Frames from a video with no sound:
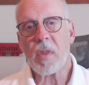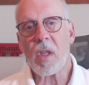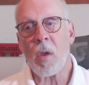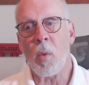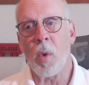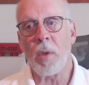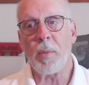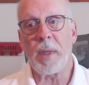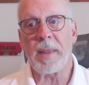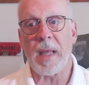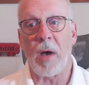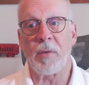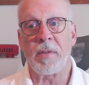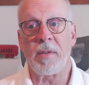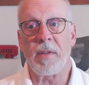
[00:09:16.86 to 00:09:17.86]

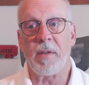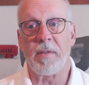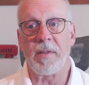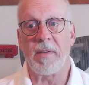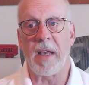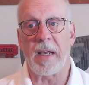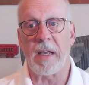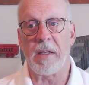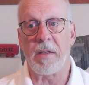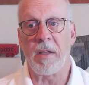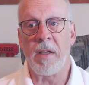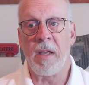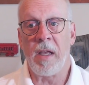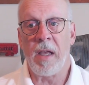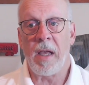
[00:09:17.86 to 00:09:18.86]
1/1000th of a second,
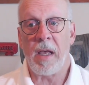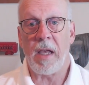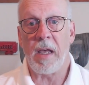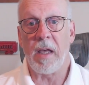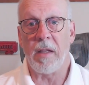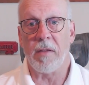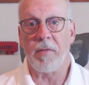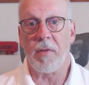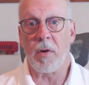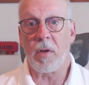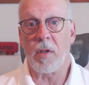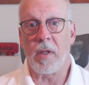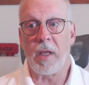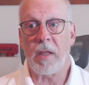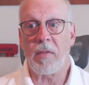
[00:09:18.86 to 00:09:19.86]
and the
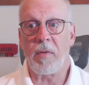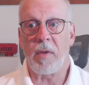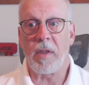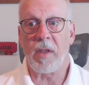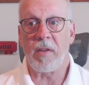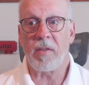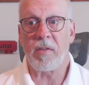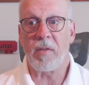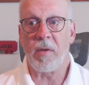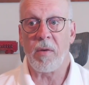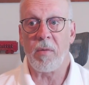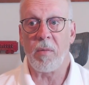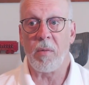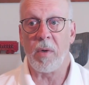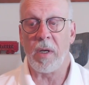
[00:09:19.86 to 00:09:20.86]
focal length for this
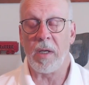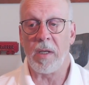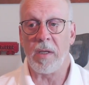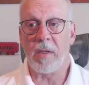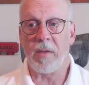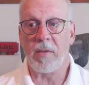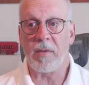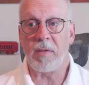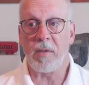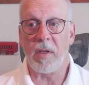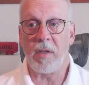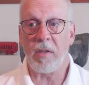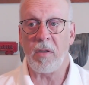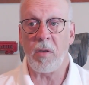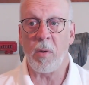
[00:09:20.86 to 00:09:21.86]
was
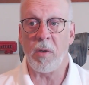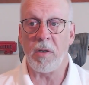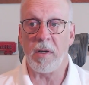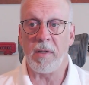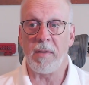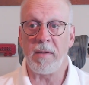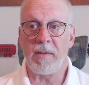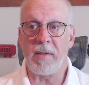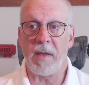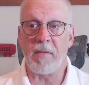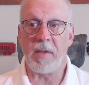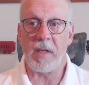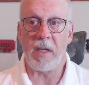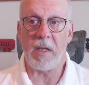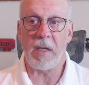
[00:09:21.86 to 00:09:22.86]

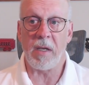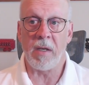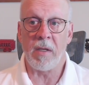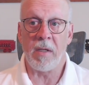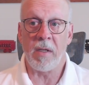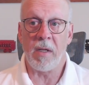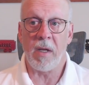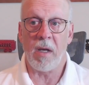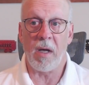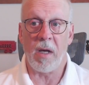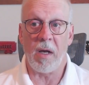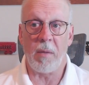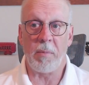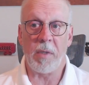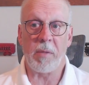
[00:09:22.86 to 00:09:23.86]
270
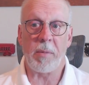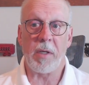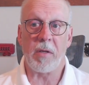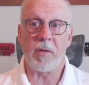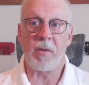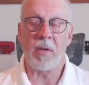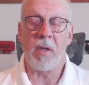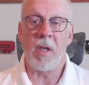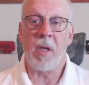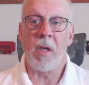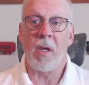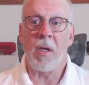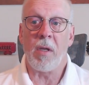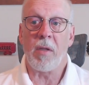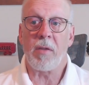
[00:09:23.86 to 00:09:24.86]
millimeters.
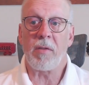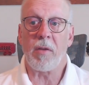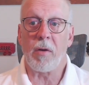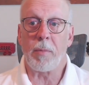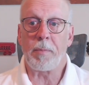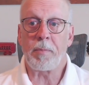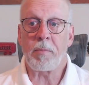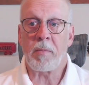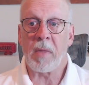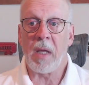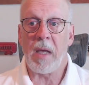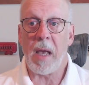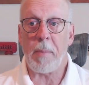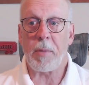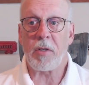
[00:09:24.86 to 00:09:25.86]
So
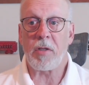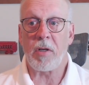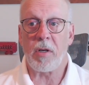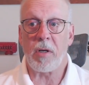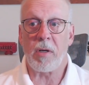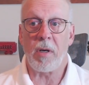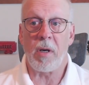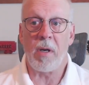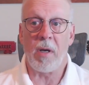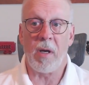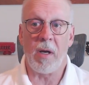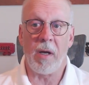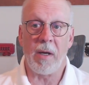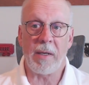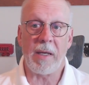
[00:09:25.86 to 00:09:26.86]
the aperture,
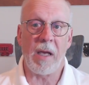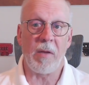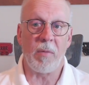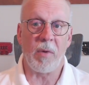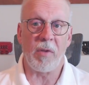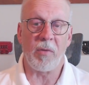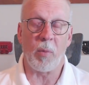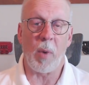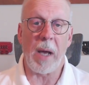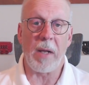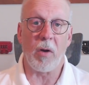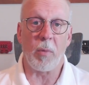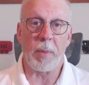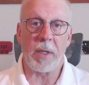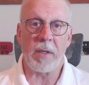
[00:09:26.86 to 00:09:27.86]
again, was wide
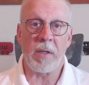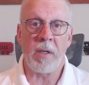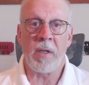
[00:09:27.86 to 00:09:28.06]
open,